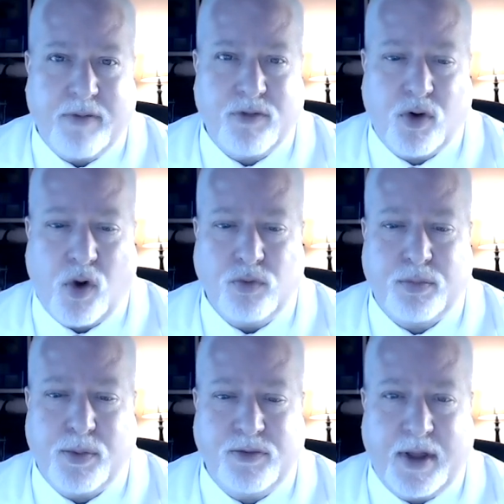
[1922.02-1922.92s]
their coats
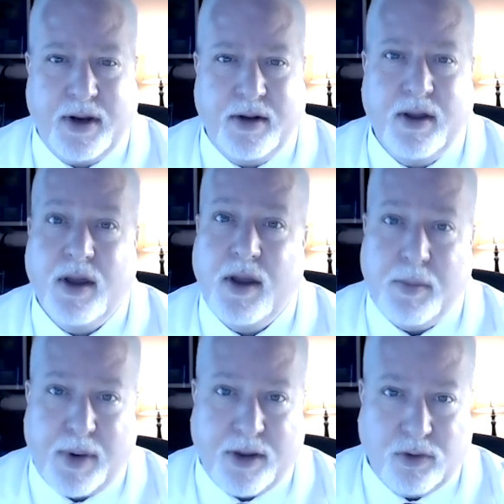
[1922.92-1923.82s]
presented
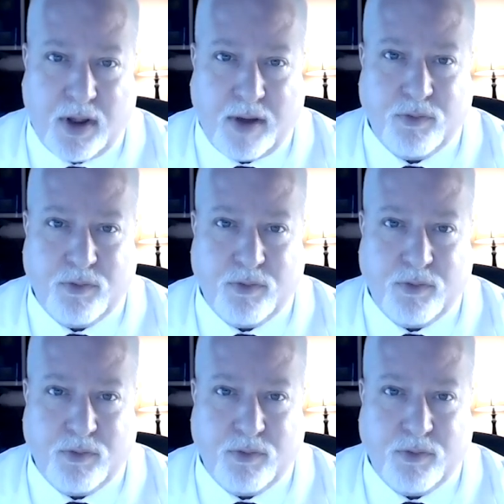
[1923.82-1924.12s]
by their loved